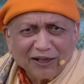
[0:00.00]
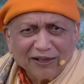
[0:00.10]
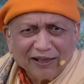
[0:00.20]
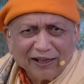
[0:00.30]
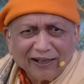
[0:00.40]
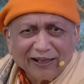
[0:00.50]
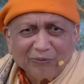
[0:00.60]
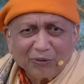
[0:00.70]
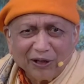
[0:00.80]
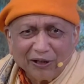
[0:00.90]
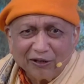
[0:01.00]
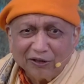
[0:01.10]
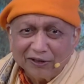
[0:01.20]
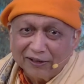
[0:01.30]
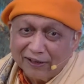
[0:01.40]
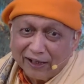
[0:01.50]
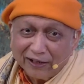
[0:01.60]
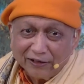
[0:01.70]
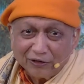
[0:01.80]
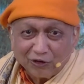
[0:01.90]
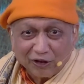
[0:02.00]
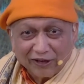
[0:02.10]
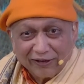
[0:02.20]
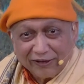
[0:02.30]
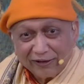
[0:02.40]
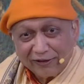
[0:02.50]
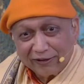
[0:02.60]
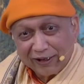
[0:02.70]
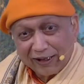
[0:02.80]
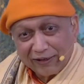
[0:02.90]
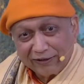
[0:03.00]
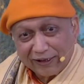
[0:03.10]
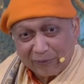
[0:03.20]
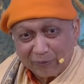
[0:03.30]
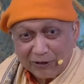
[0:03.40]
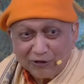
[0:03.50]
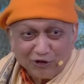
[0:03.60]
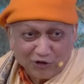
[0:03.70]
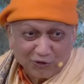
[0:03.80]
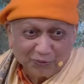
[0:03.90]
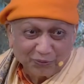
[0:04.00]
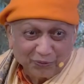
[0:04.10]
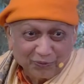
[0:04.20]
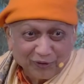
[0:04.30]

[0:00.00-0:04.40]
so that they can bring nice oranges, nice apples.